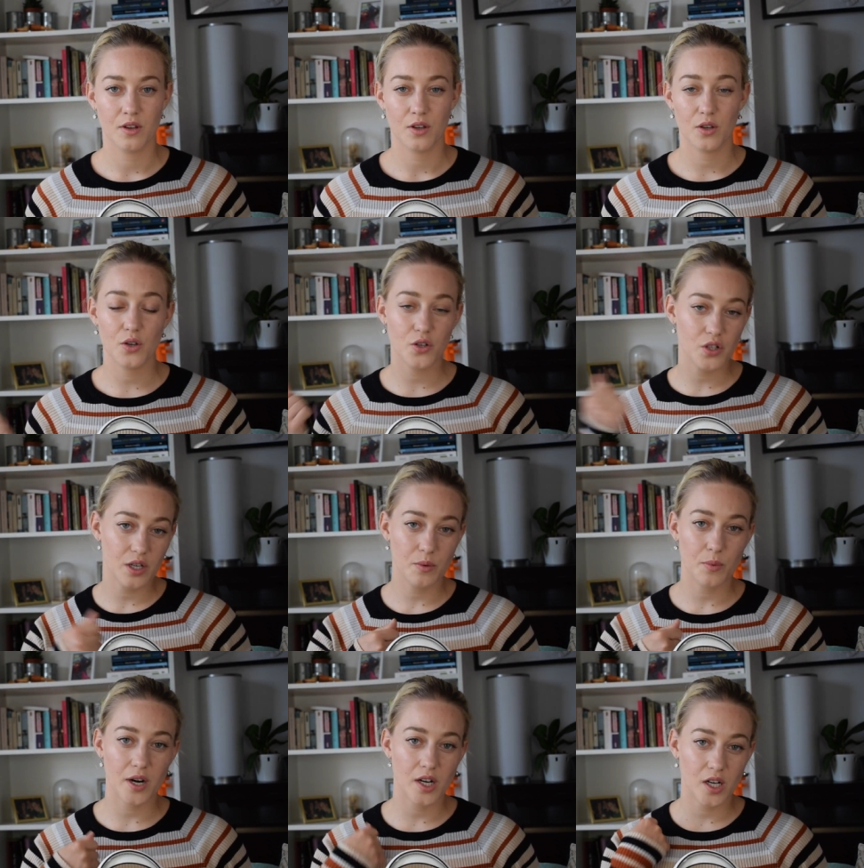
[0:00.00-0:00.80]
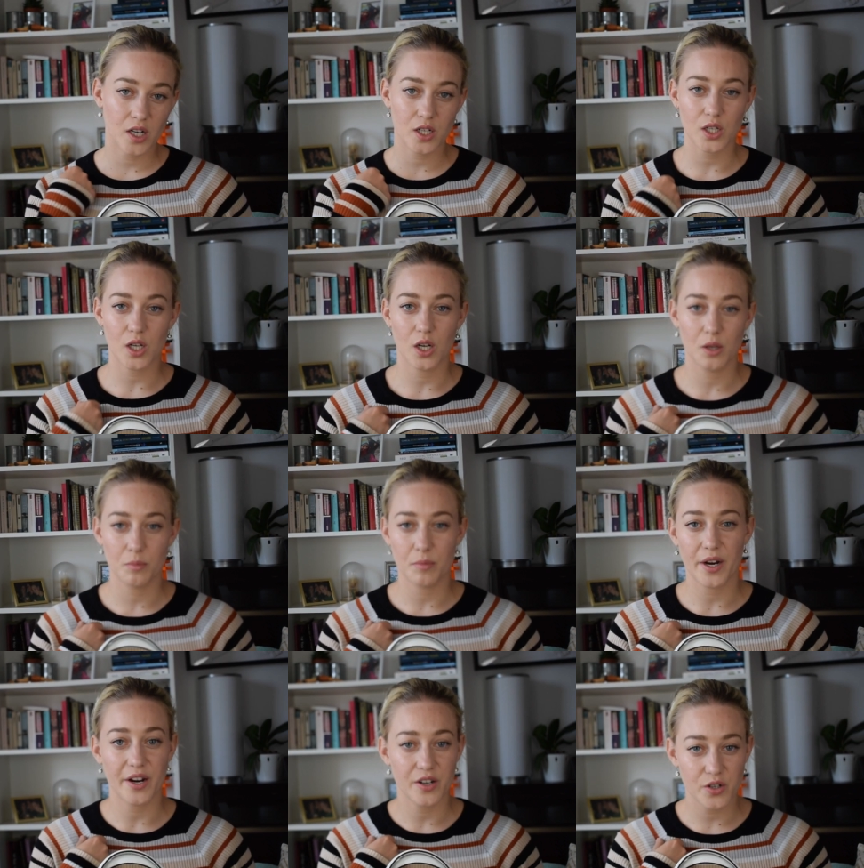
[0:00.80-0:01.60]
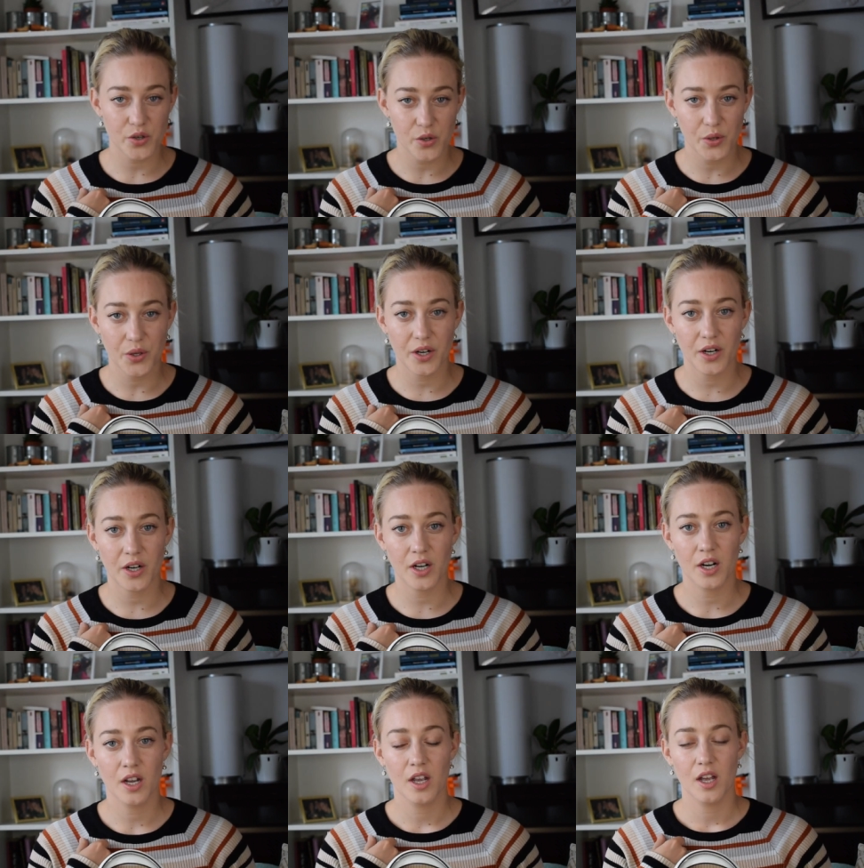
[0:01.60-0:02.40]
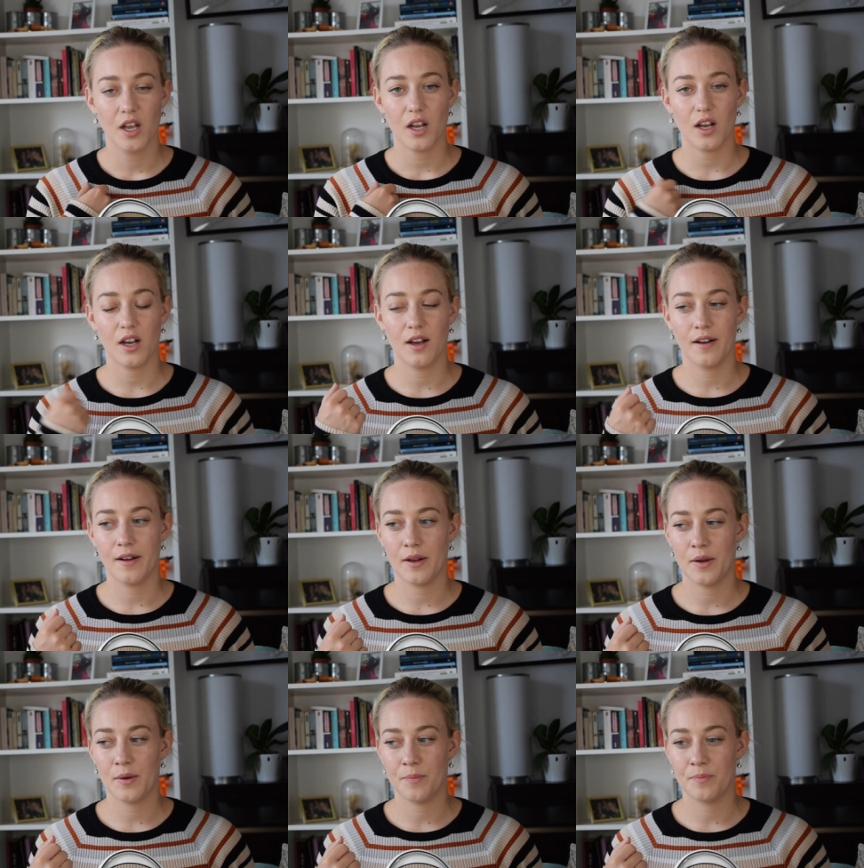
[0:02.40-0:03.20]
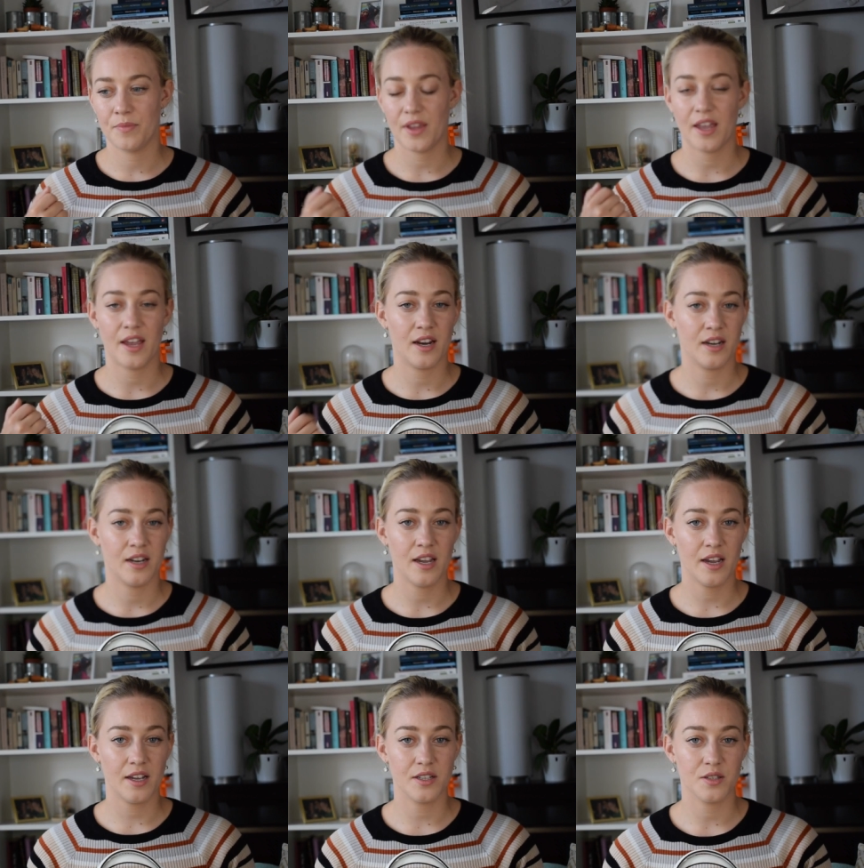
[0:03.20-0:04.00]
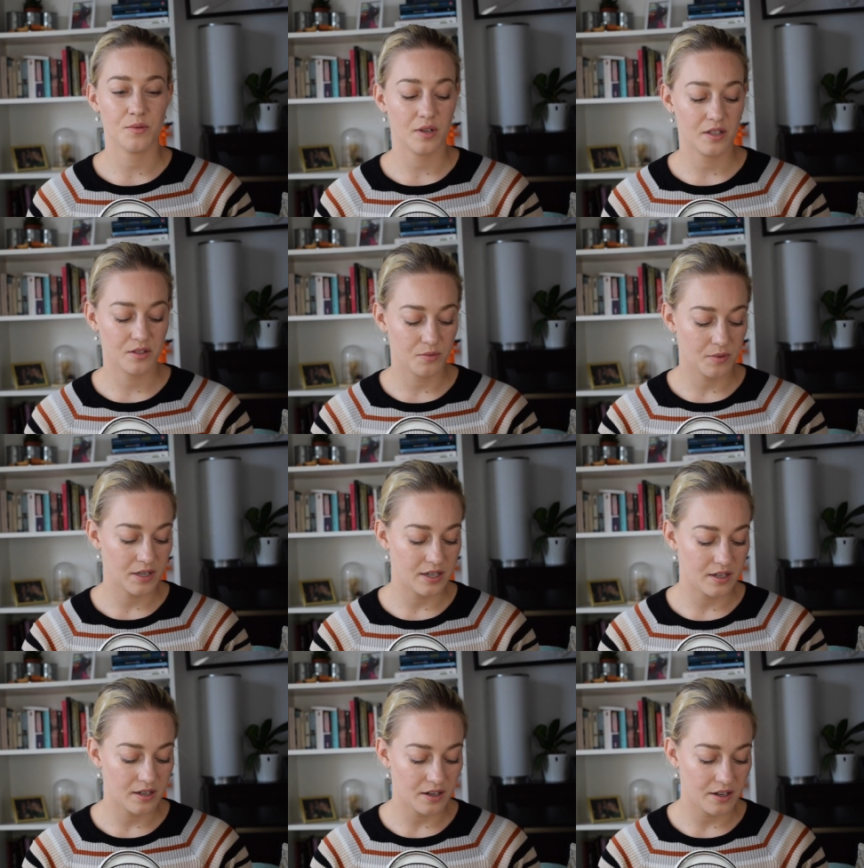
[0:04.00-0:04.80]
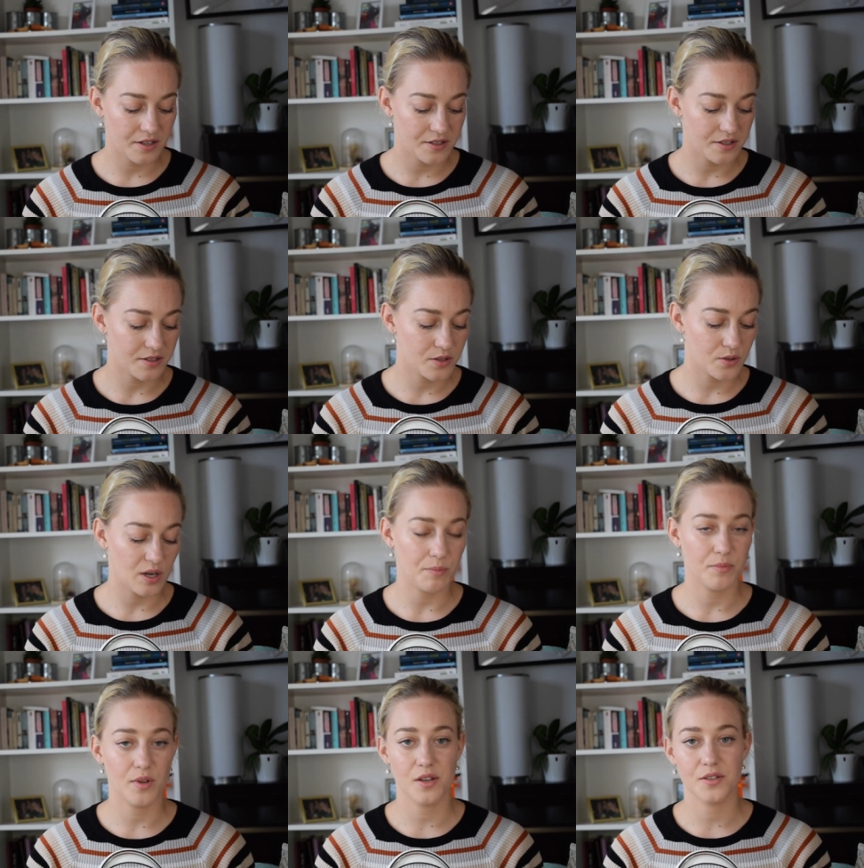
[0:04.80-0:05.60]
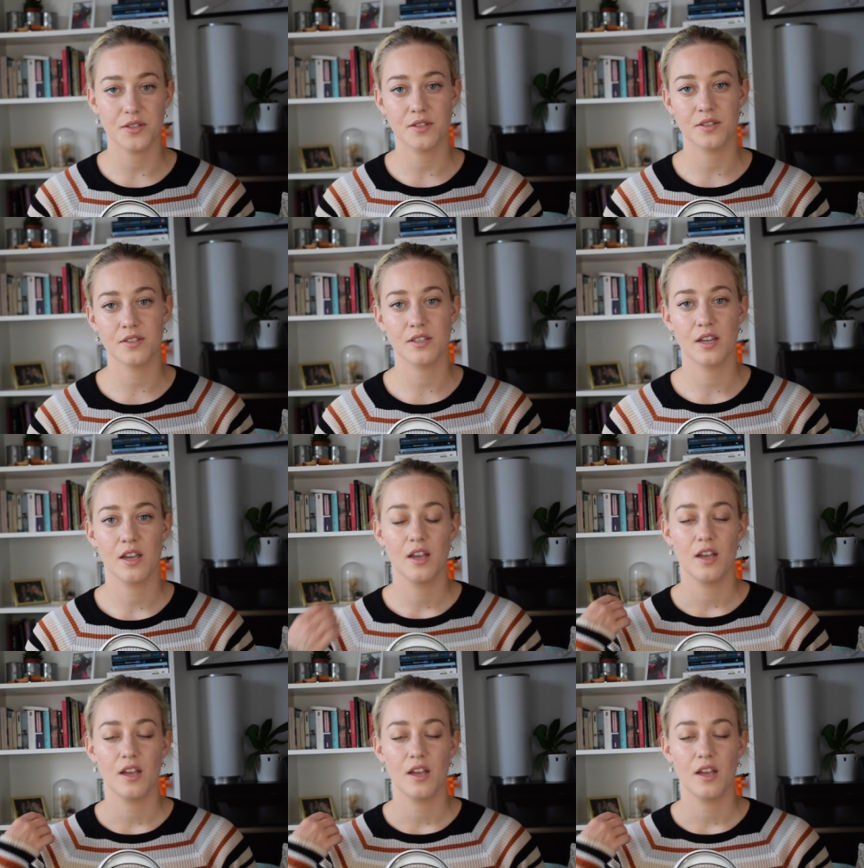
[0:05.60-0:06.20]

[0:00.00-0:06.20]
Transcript: usually wear it on my shoulder, and yeah, it's really nice. The strap doesn't